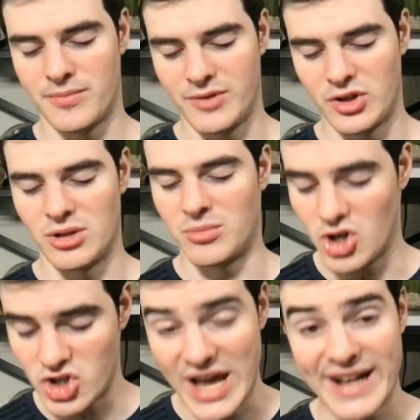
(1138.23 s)
You know, Lamar
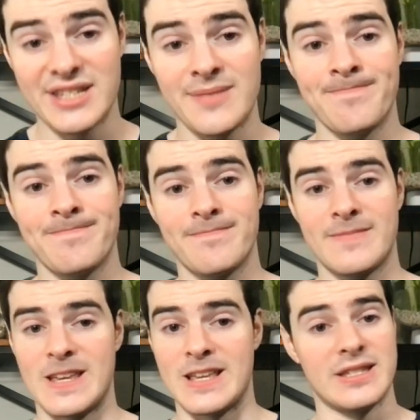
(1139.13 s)
Jackson,
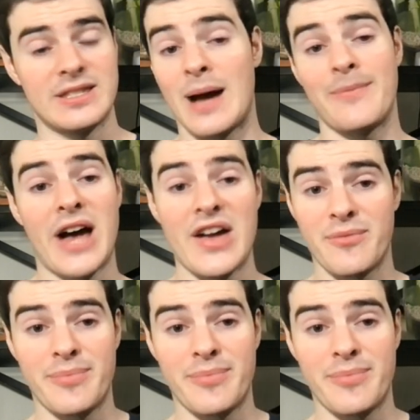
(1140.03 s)
he's top five in